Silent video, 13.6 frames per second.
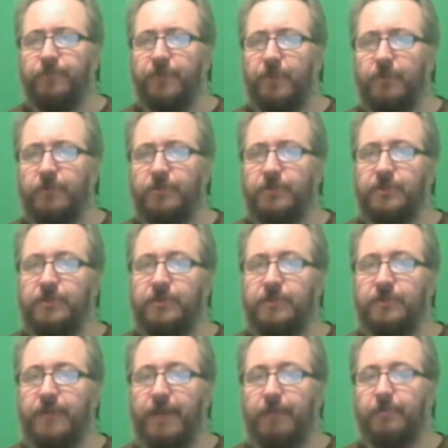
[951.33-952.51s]
You know, it was just,
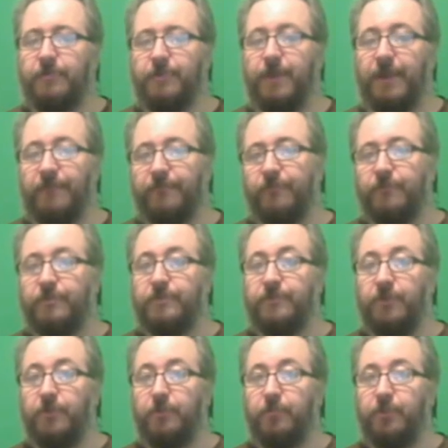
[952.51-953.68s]
that was the main focus of
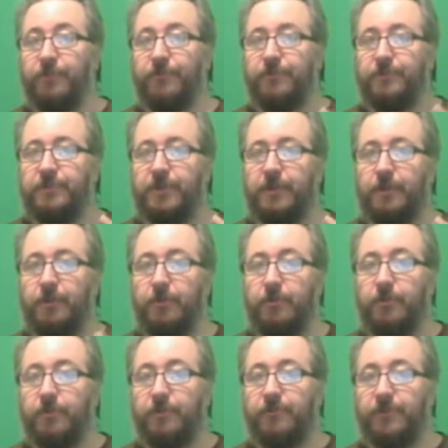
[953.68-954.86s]
all the previews, like, oh,
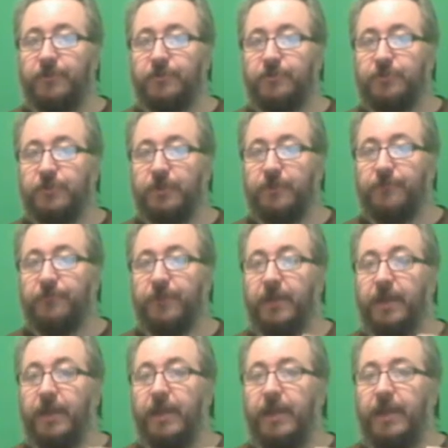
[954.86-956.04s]
the Avengers are going to
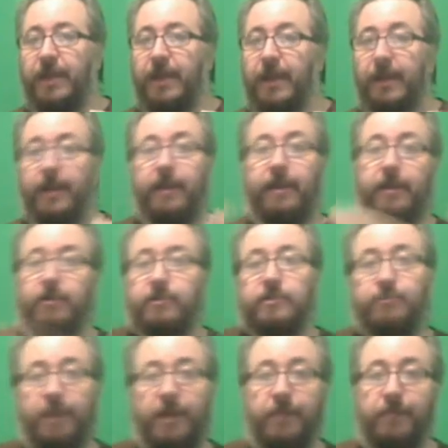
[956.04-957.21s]
fight, and hey, here's
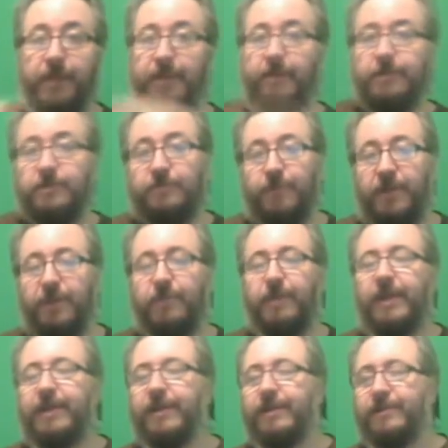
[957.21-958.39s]
Spider-Man,
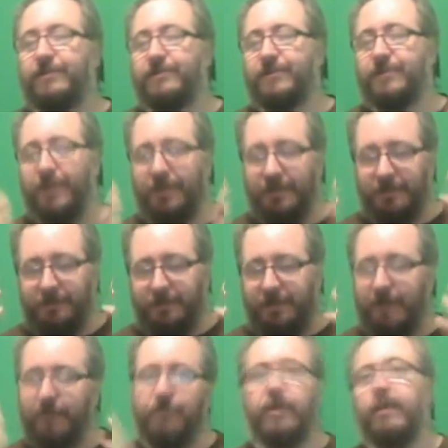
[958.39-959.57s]
and I was just like, I
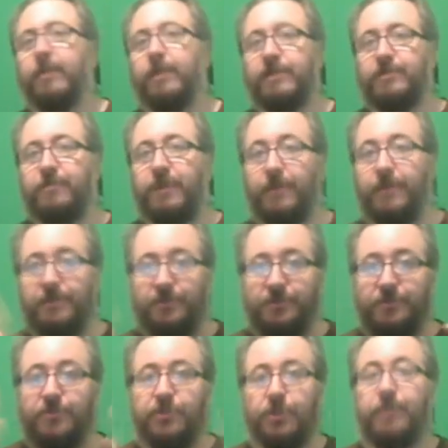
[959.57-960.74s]
don't care about Spider-Man,
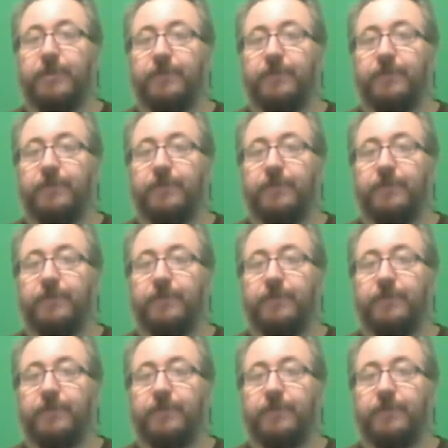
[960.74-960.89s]
just show